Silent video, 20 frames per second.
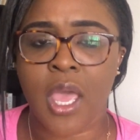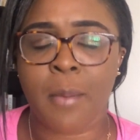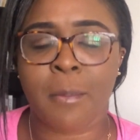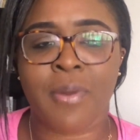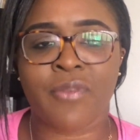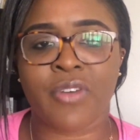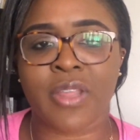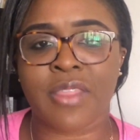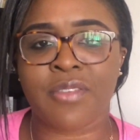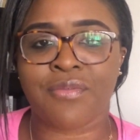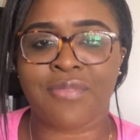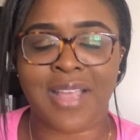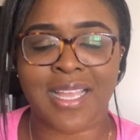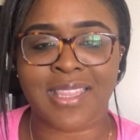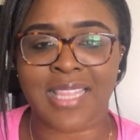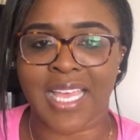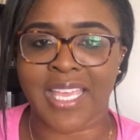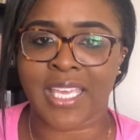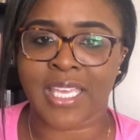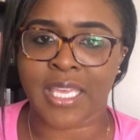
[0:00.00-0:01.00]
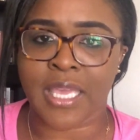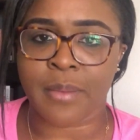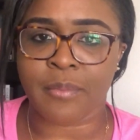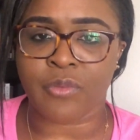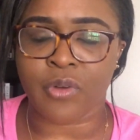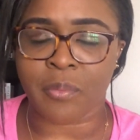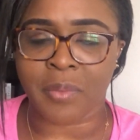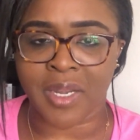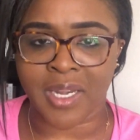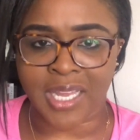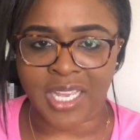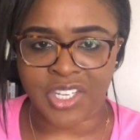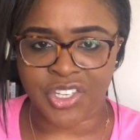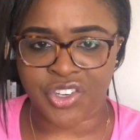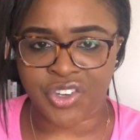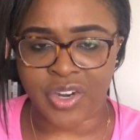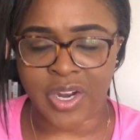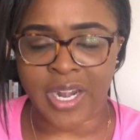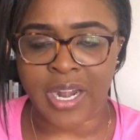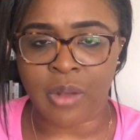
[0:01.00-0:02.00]
But for the fact that it came from a
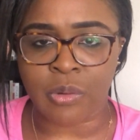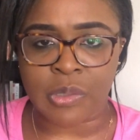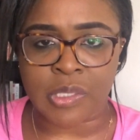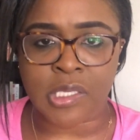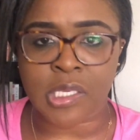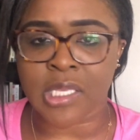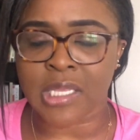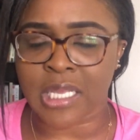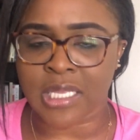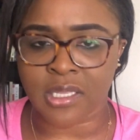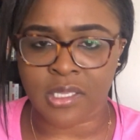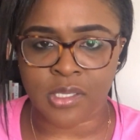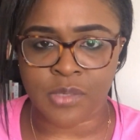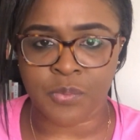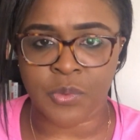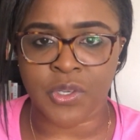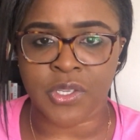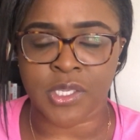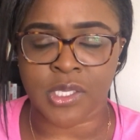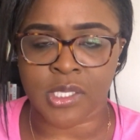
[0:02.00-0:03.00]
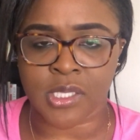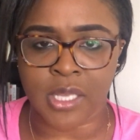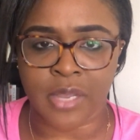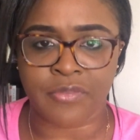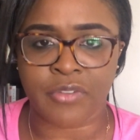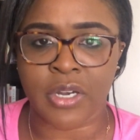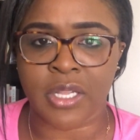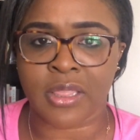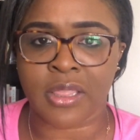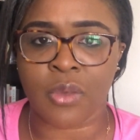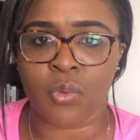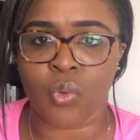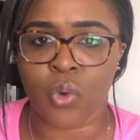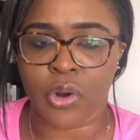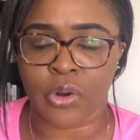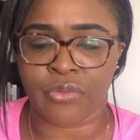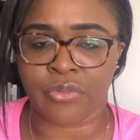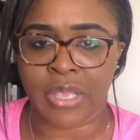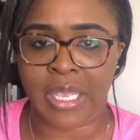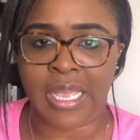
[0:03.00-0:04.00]
Nigerian, I would say that this book is definitely one
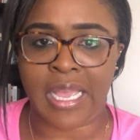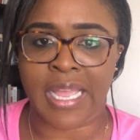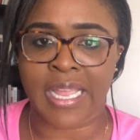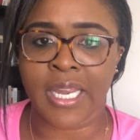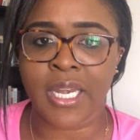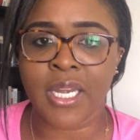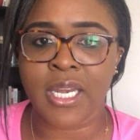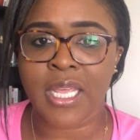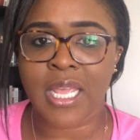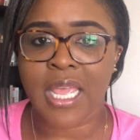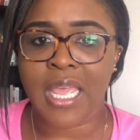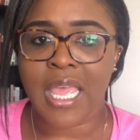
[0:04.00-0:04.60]
of a kind.